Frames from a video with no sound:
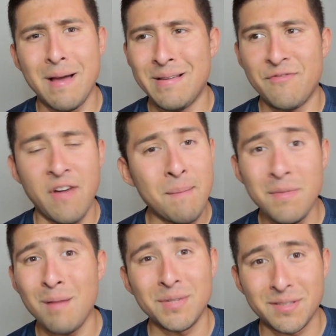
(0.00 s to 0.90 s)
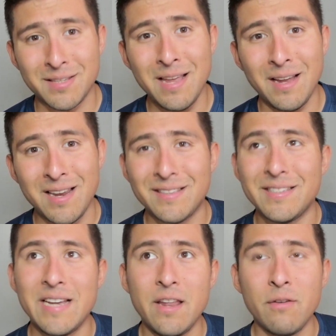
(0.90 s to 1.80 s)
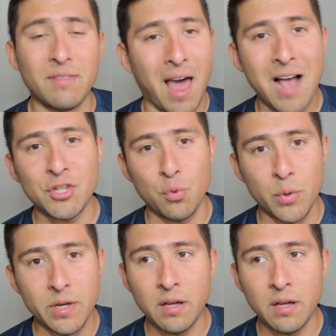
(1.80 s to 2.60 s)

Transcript: if I'm not mistaken, at the end of last week.